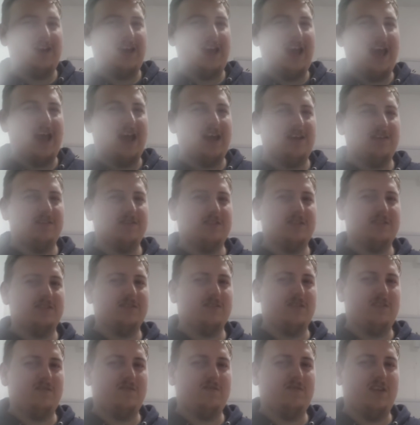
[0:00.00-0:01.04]

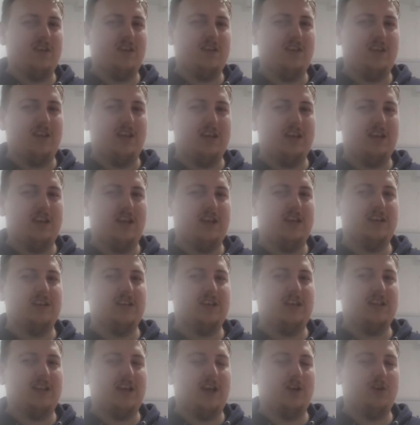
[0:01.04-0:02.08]
get like an
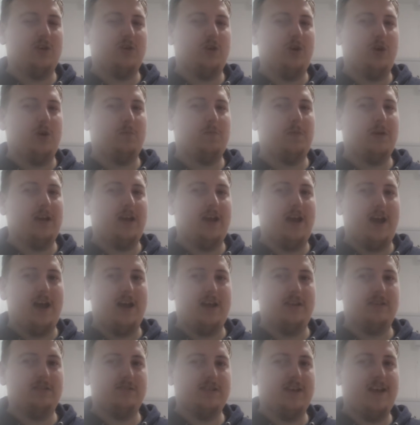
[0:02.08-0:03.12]
idea that could be
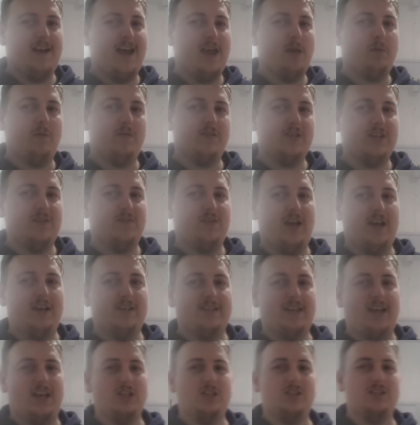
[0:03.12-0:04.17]
a type of
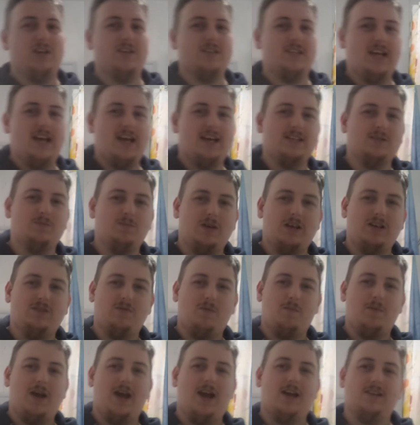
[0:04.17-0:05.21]
civilization, because it has been
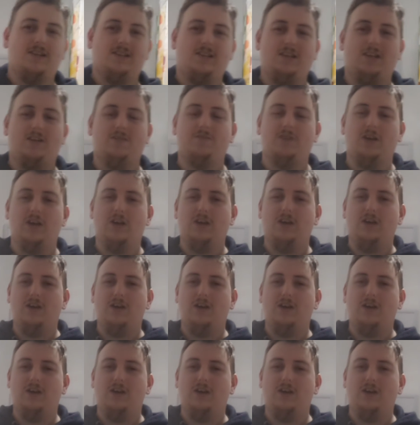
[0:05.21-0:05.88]
repetitive?